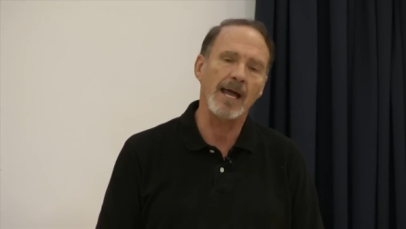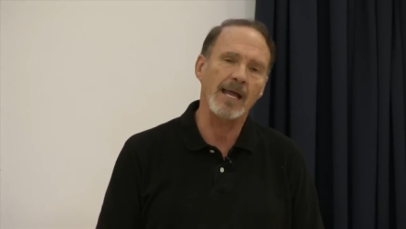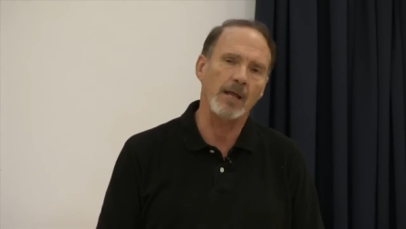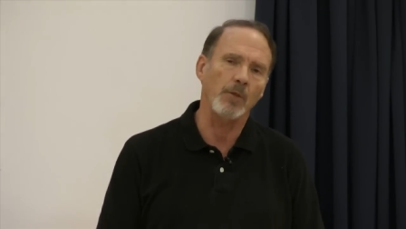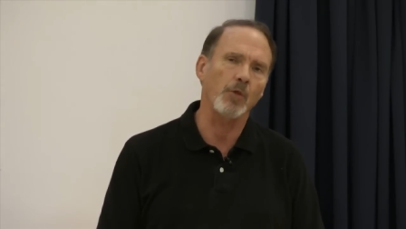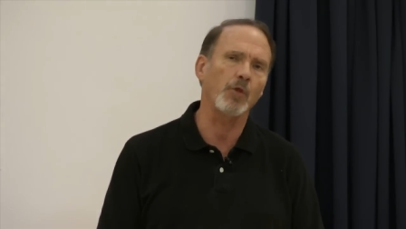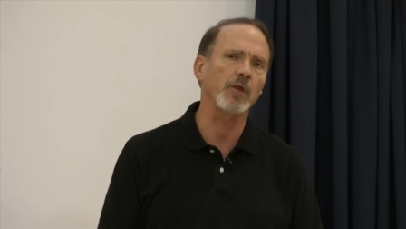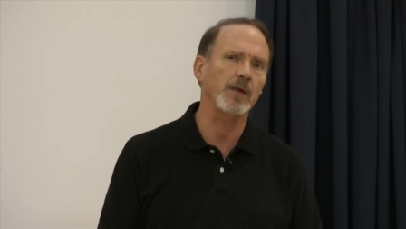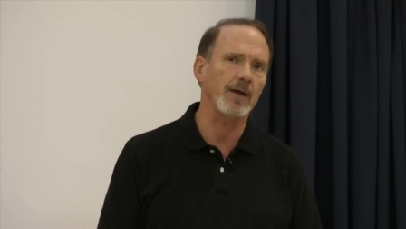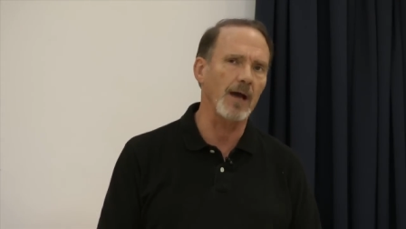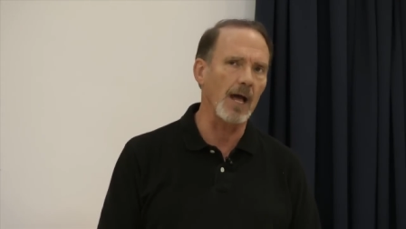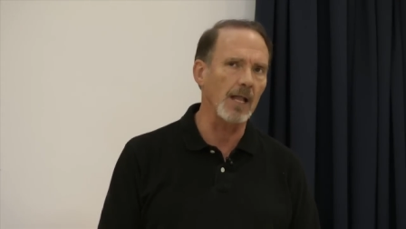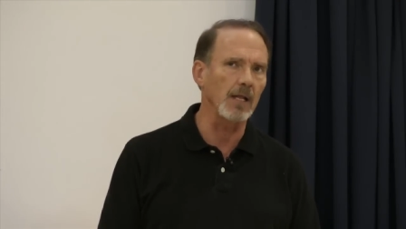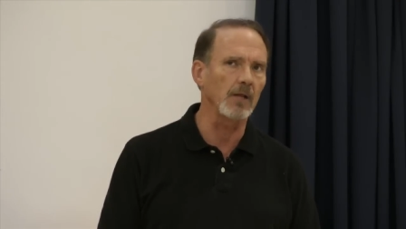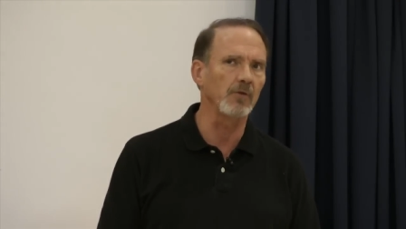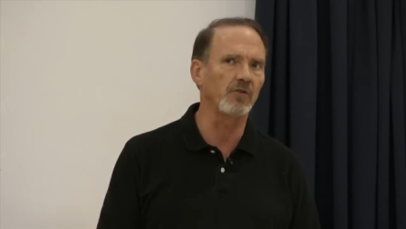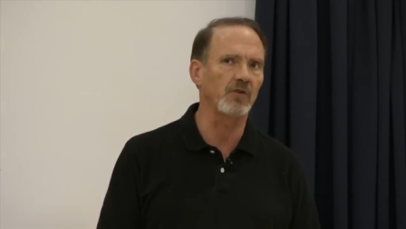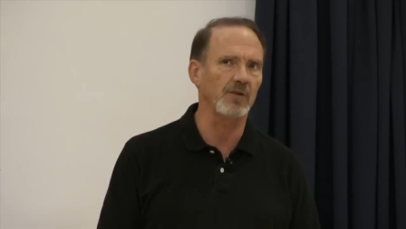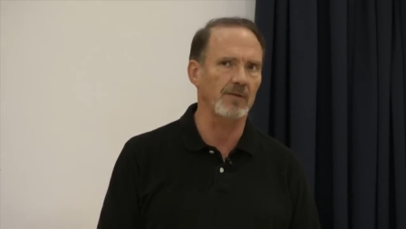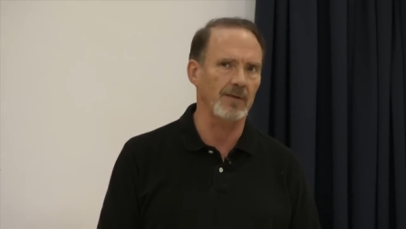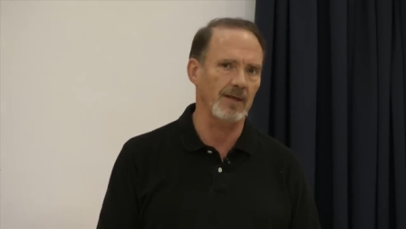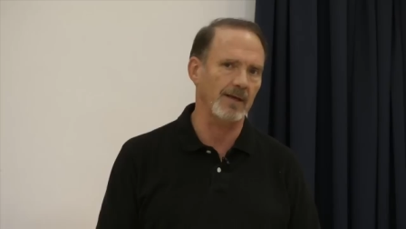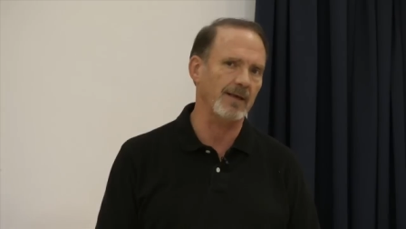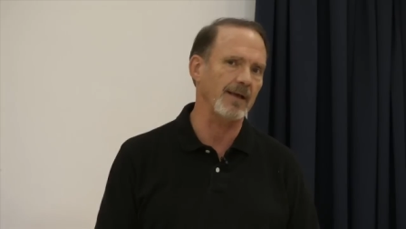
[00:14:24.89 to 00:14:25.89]
had
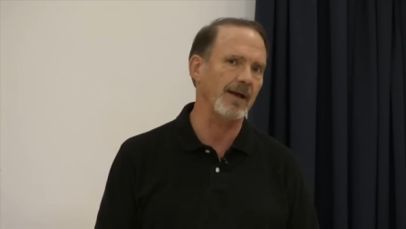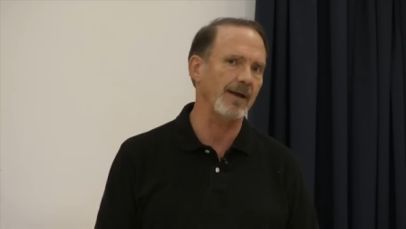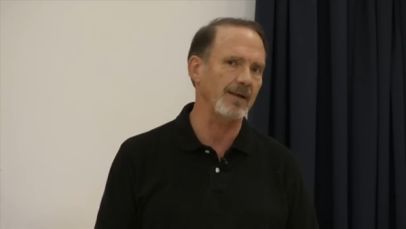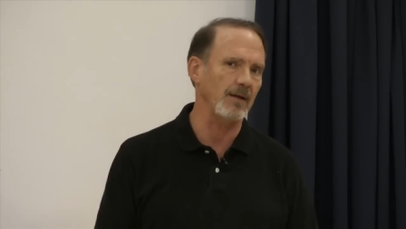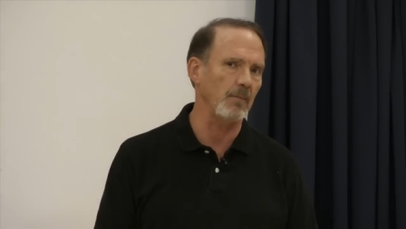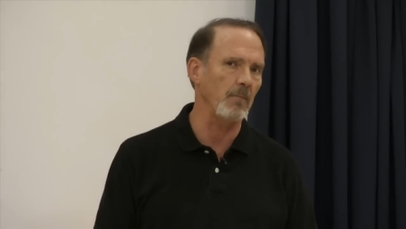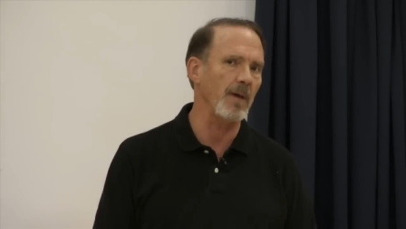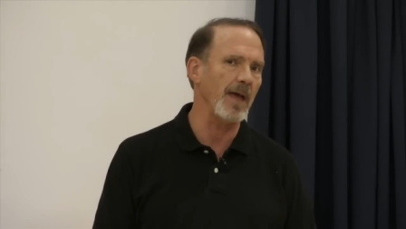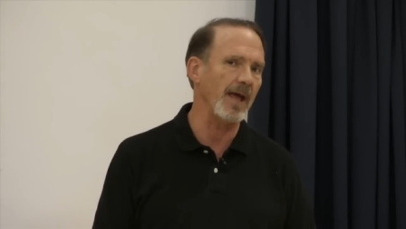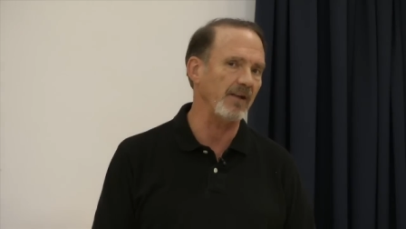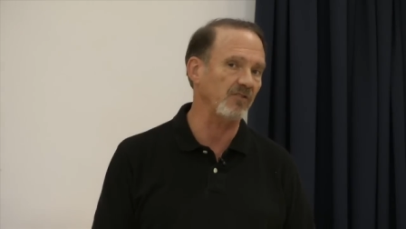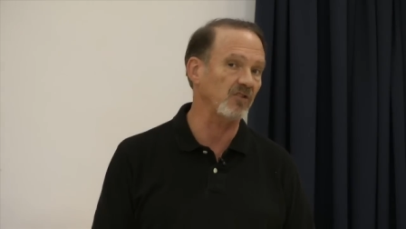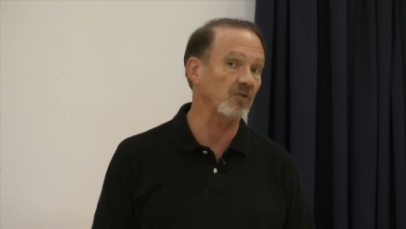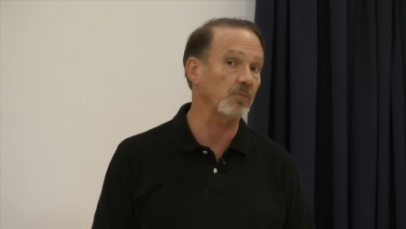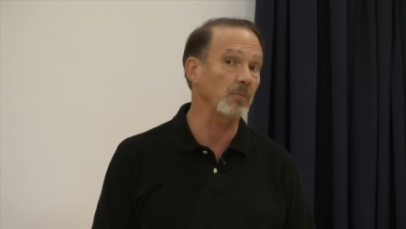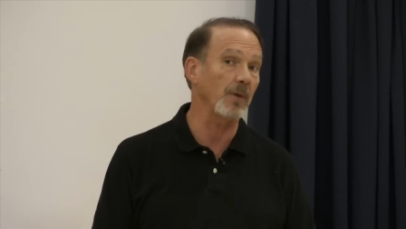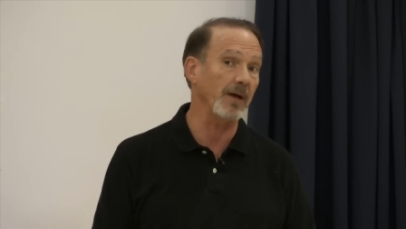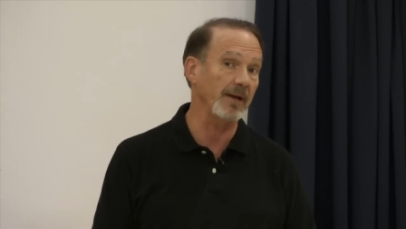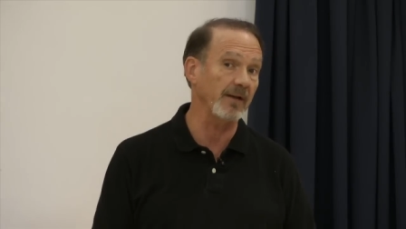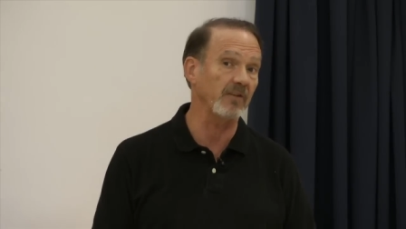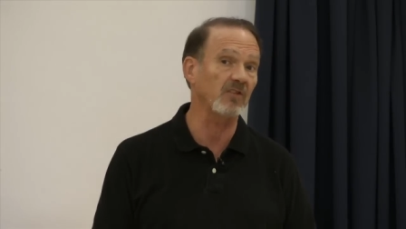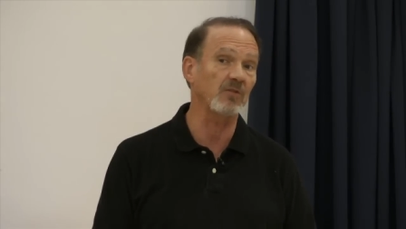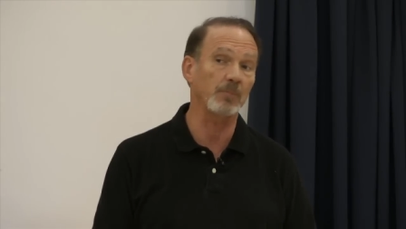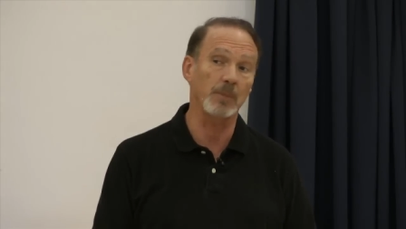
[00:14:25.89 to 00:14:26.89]
theology that kind of matched
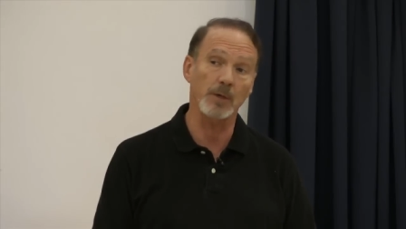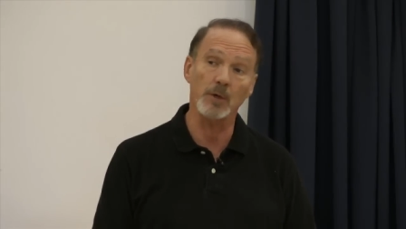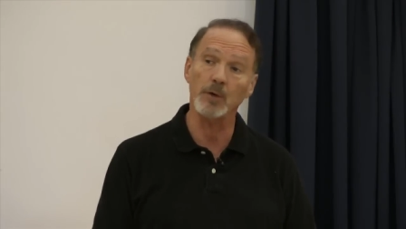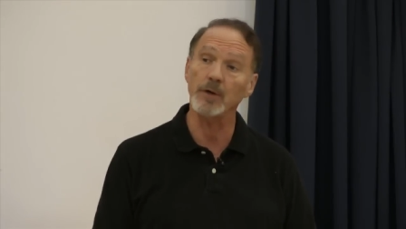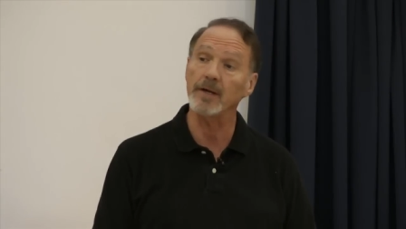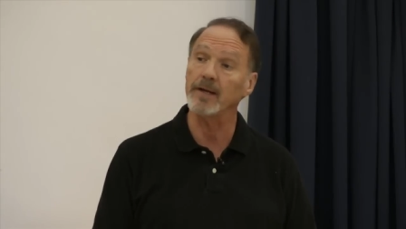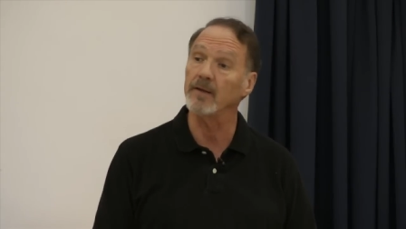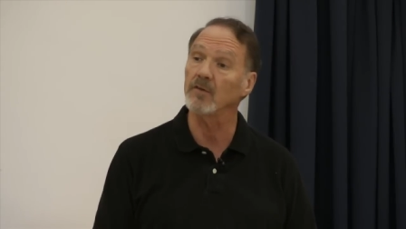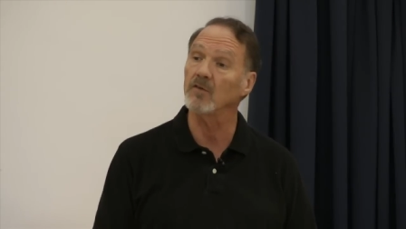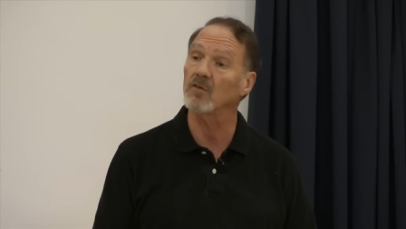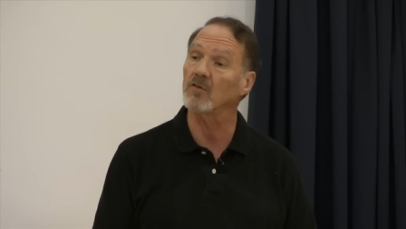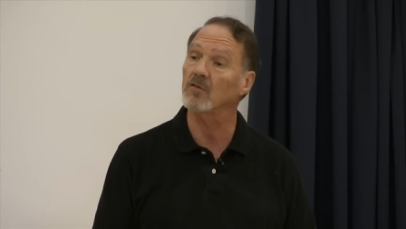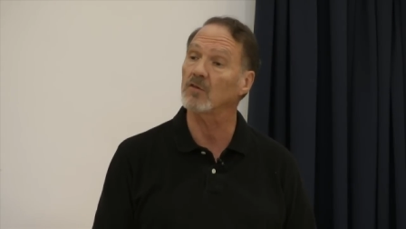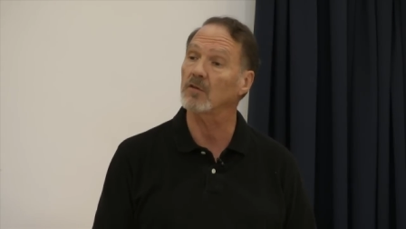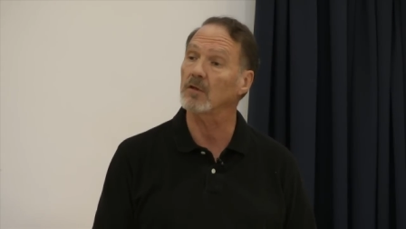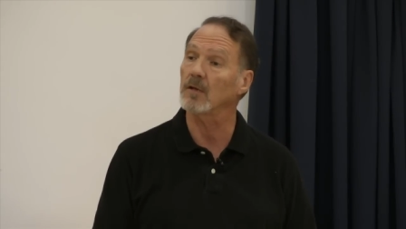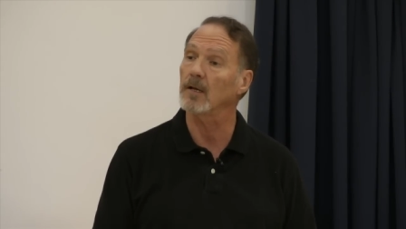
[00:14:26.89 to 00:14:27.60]
my experience.